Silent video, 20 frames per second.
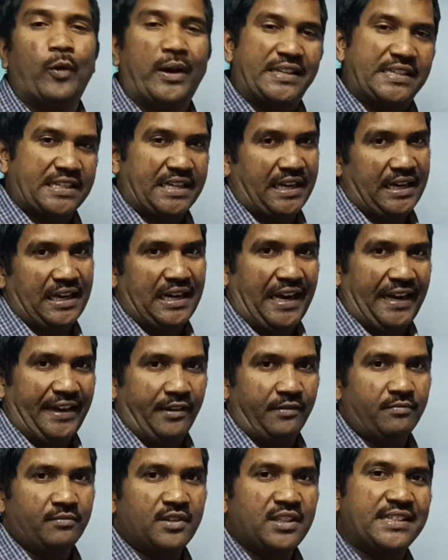vertical
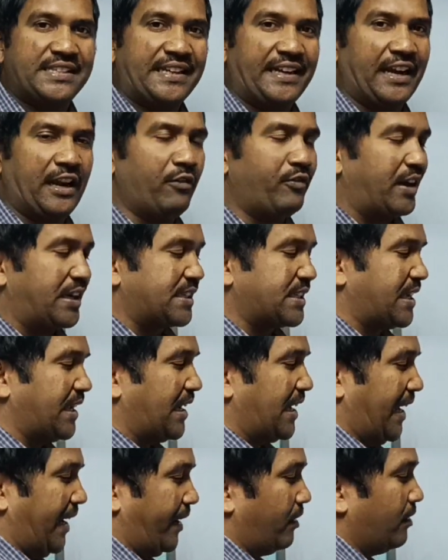line. Single
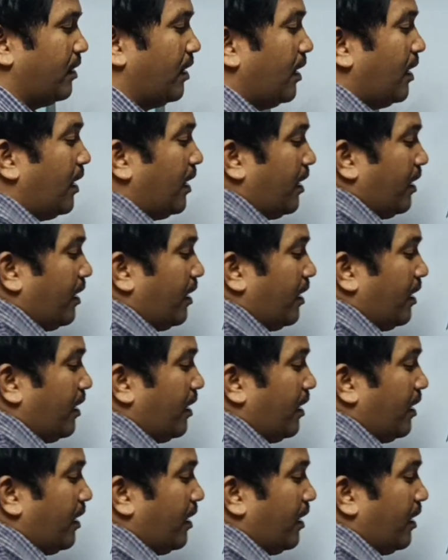vertical line.